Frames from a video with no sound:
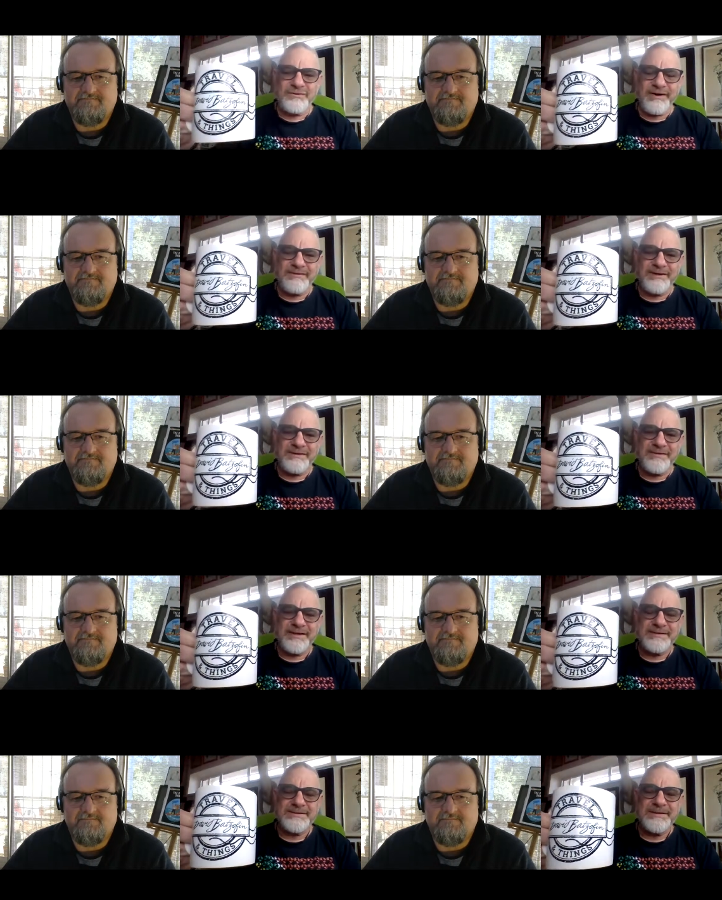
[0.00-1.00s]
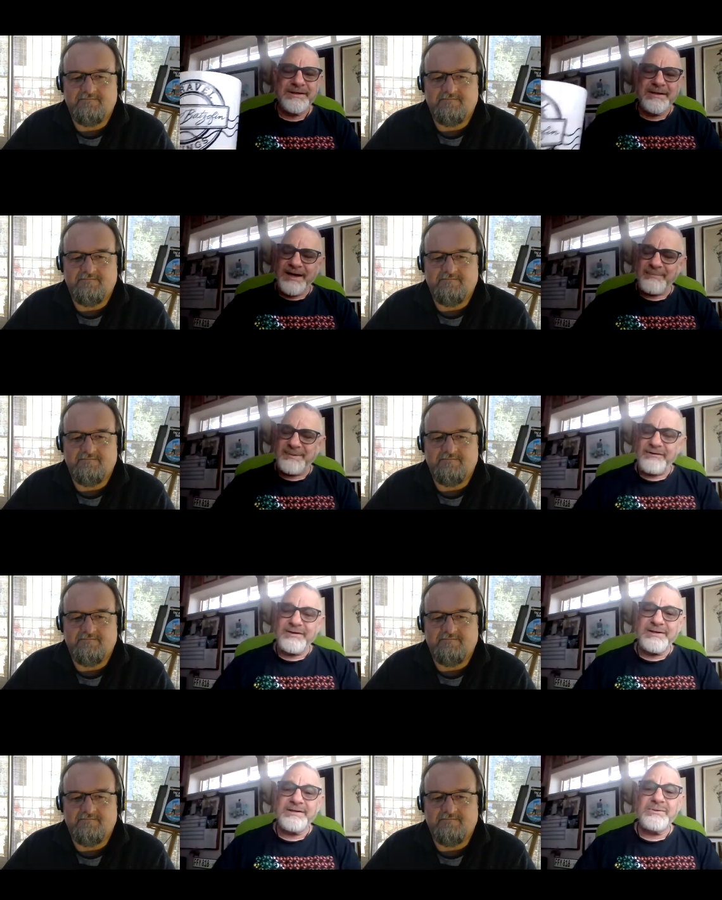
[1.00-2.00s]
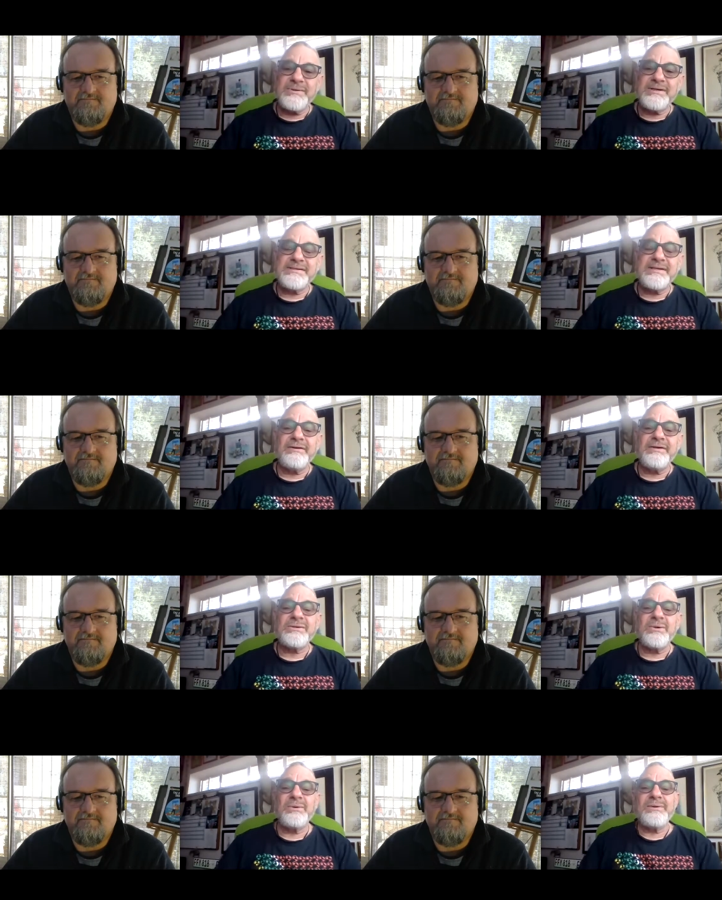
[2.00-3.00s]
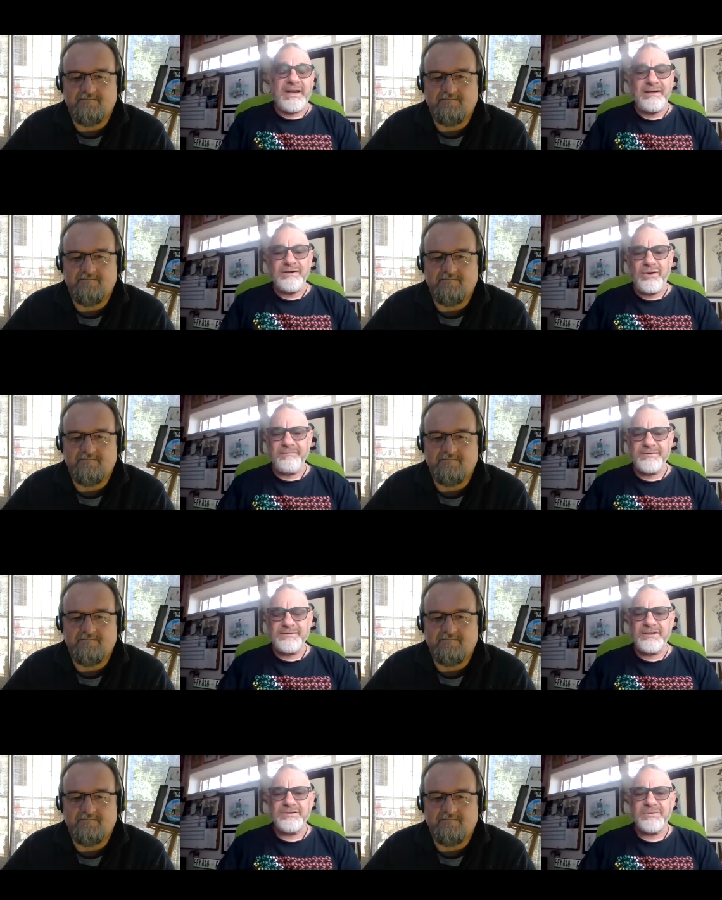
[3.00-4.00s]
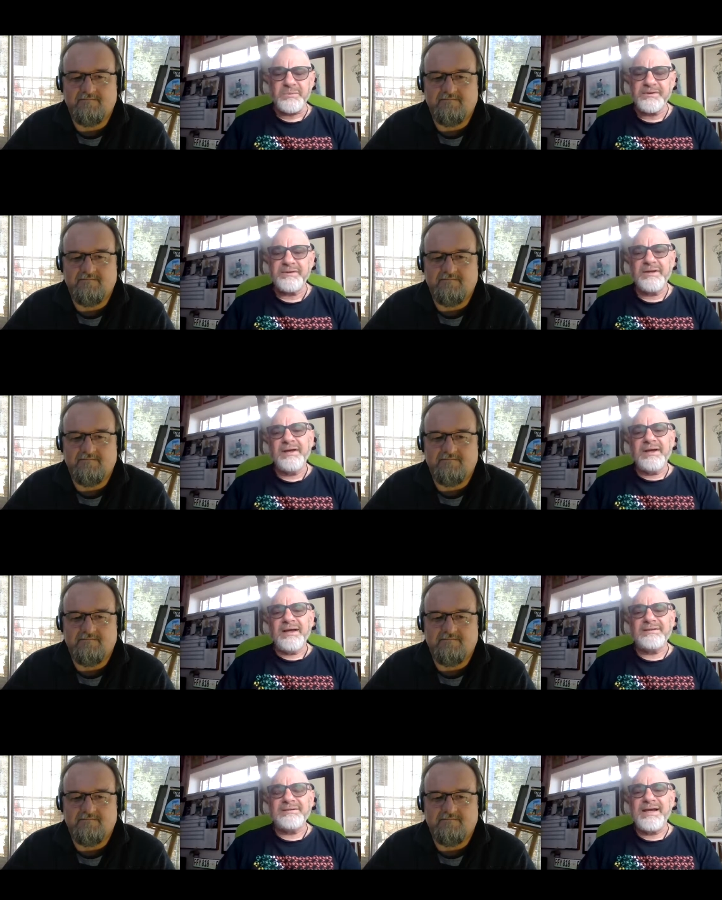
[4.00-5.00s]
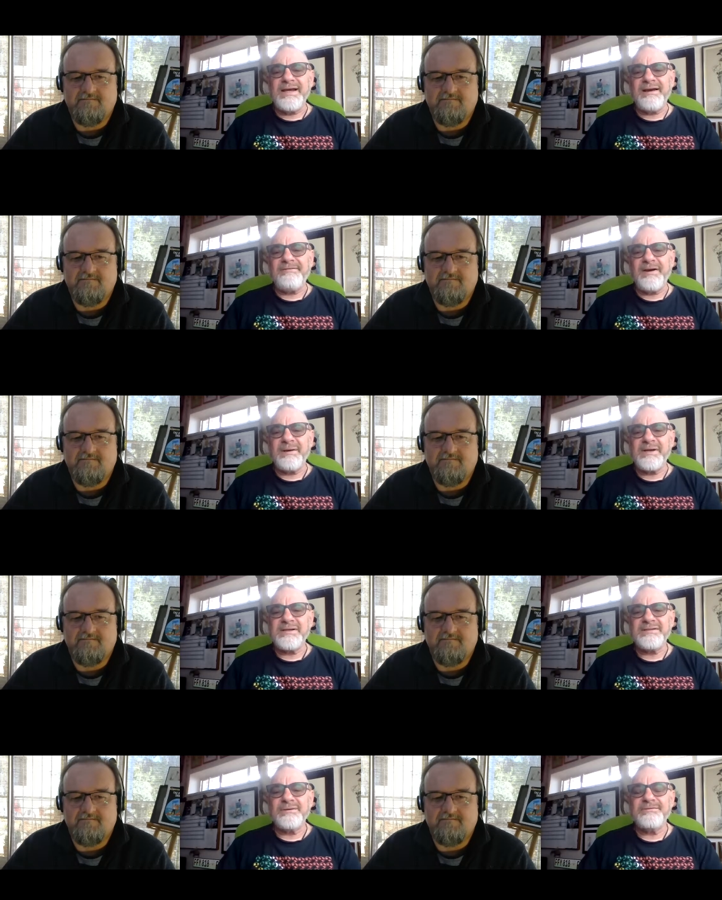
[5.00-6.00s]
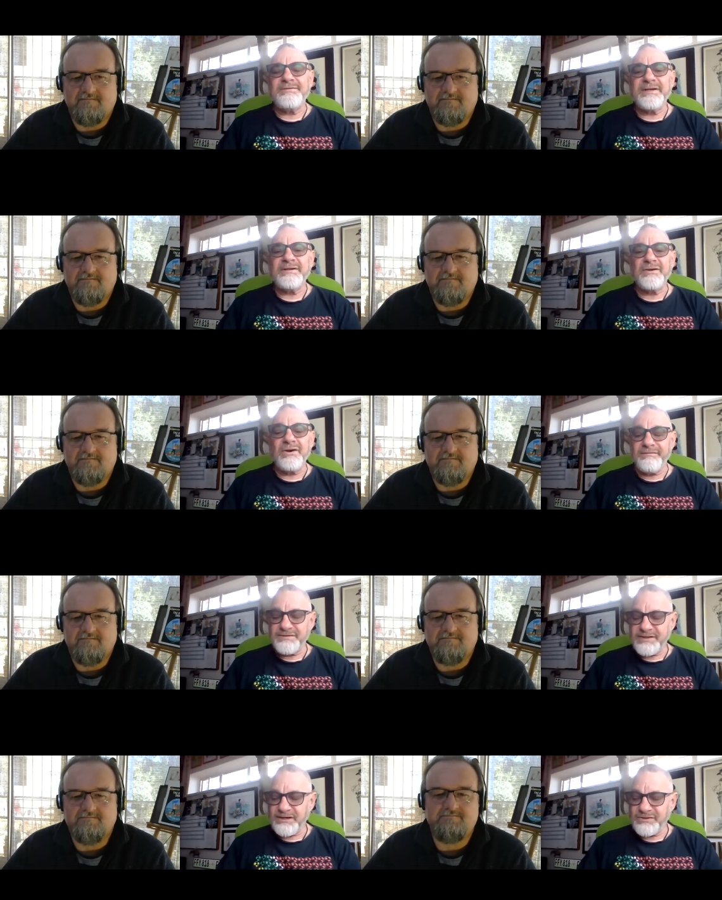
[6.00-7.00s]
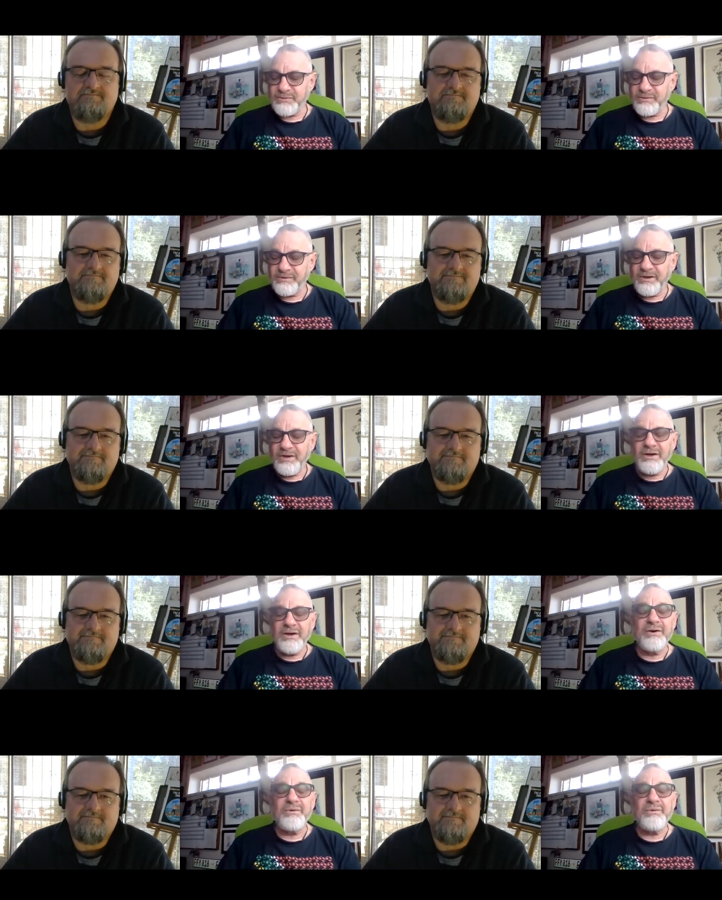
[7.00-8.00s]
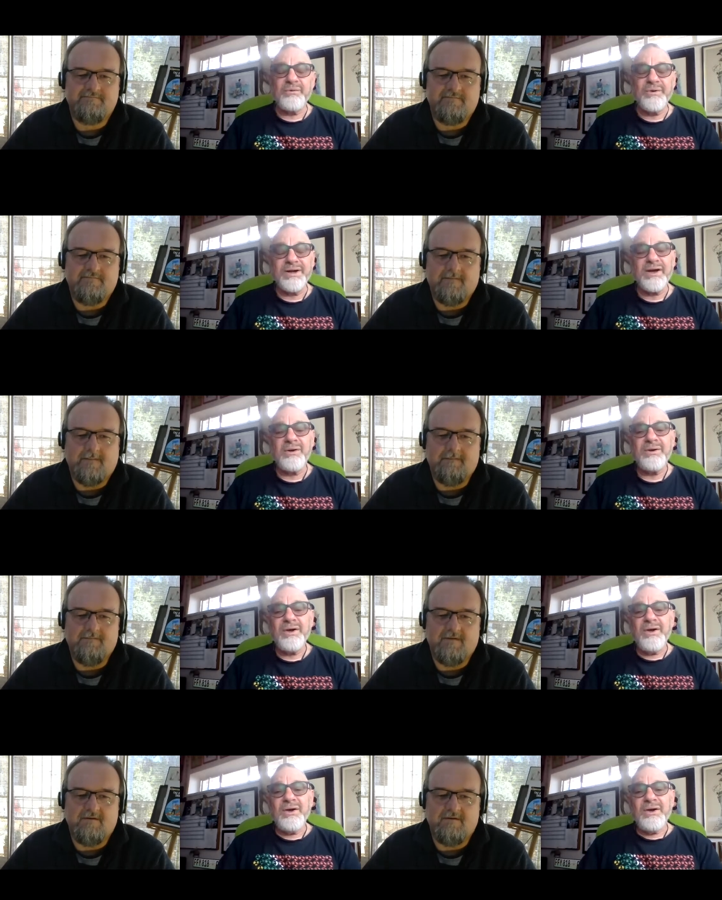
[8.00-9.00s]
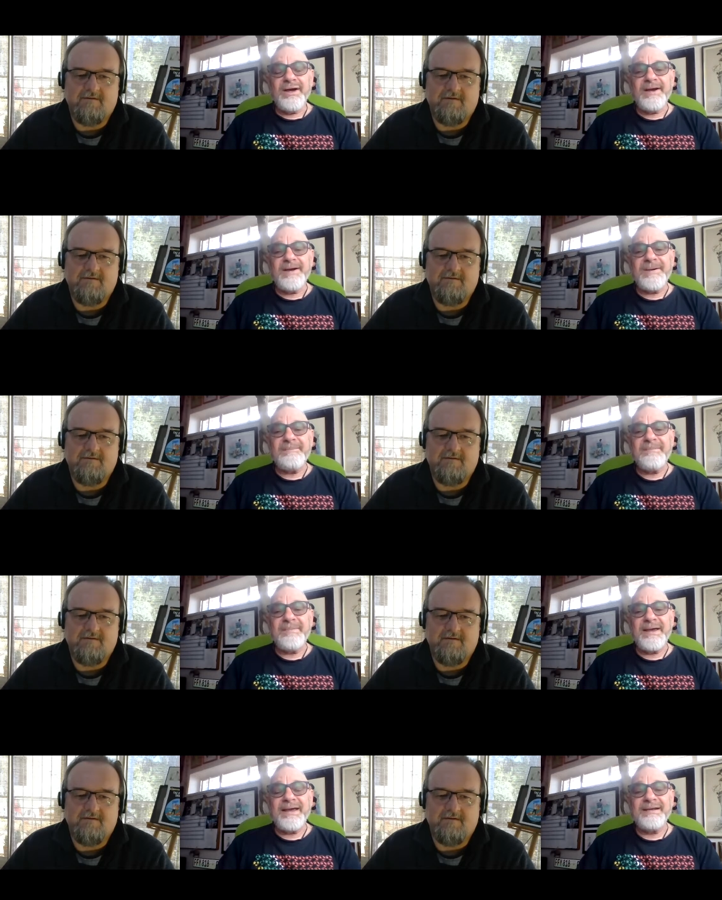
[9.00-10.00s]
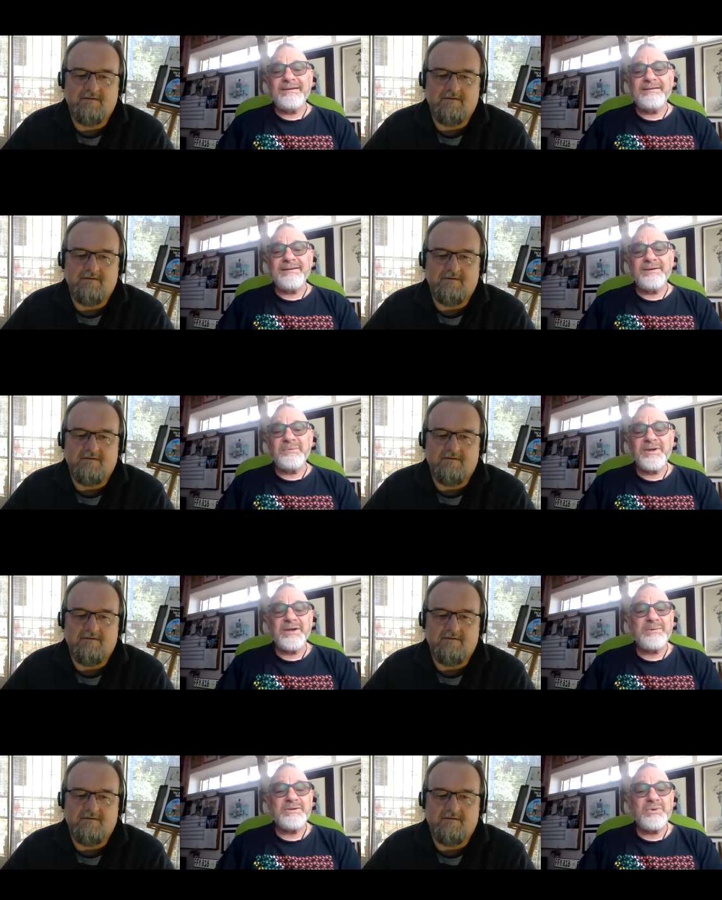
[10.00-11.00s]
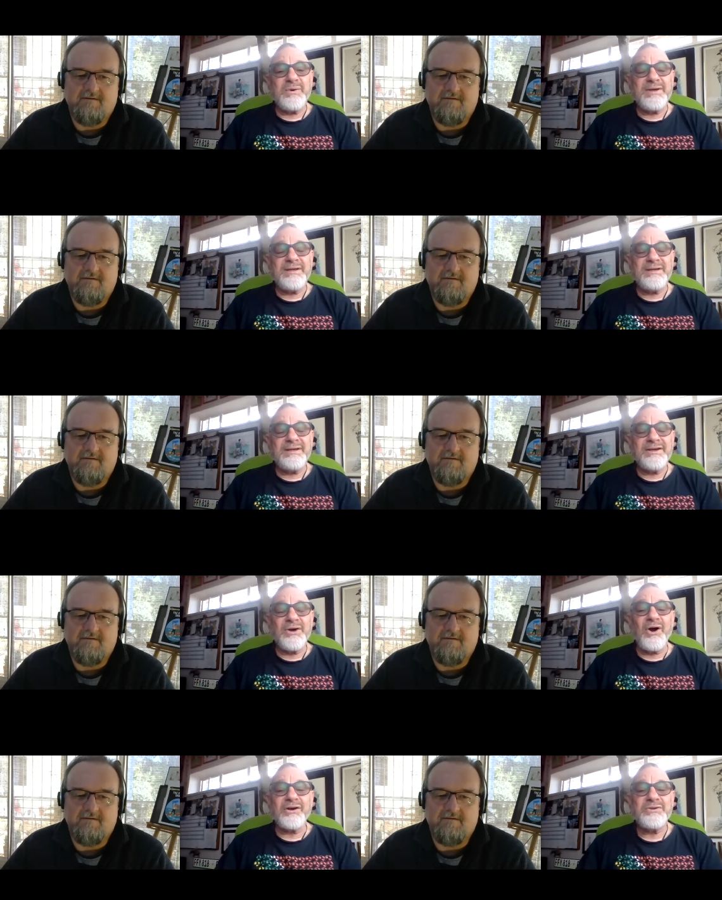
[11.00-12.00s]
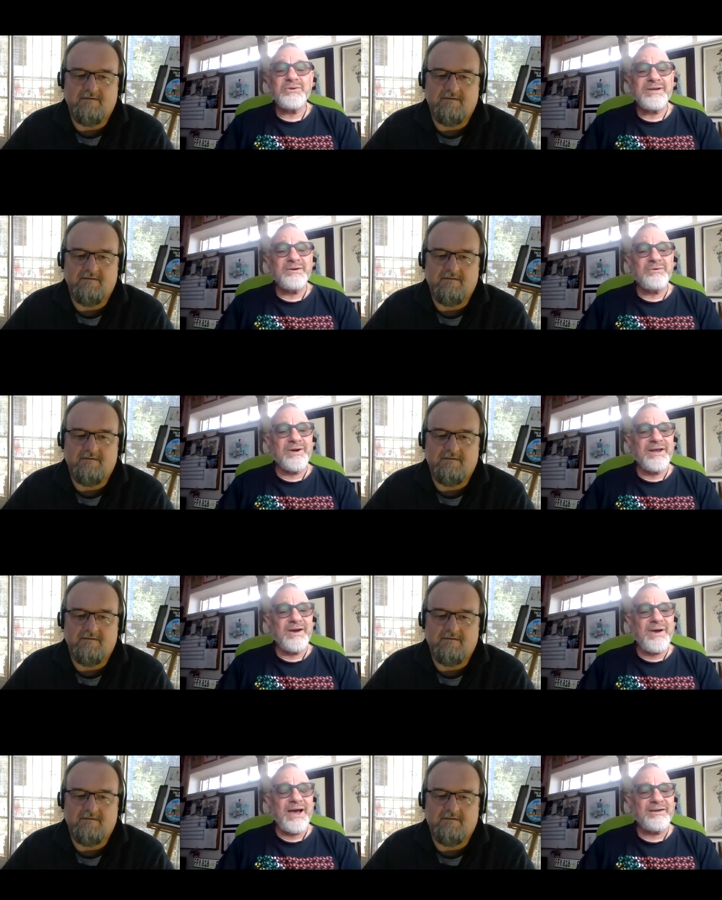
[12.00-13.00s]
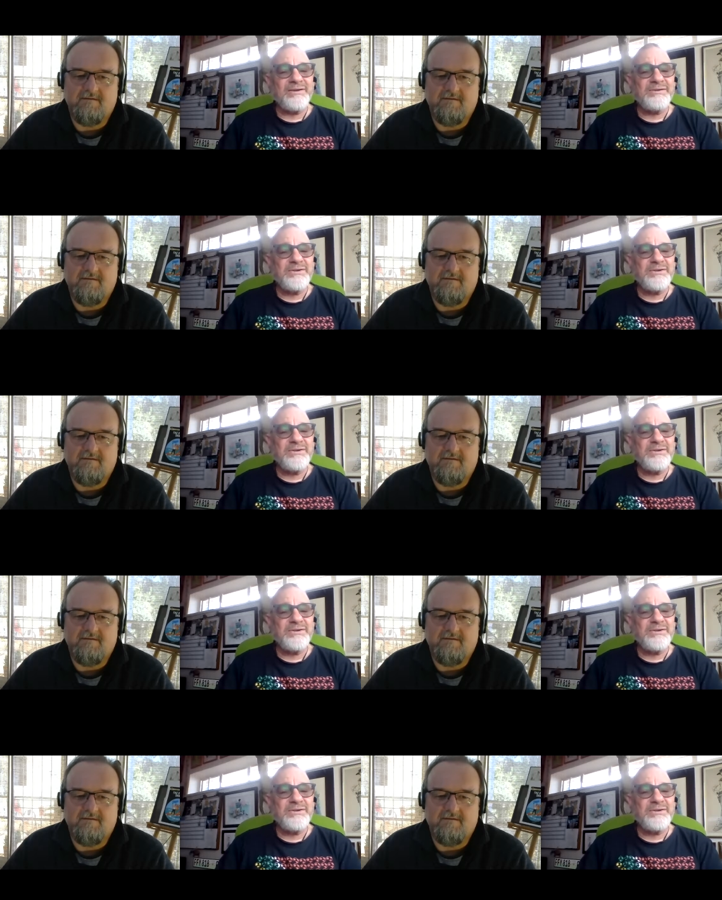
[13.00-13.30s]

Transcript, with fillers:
Speaker 1: Travel and Things. I'm currently doing a series called In Conversation With, and today I find myself in conversation with uh, Rico, um, and uh, we're going to be talking cartooning. Rico, how are you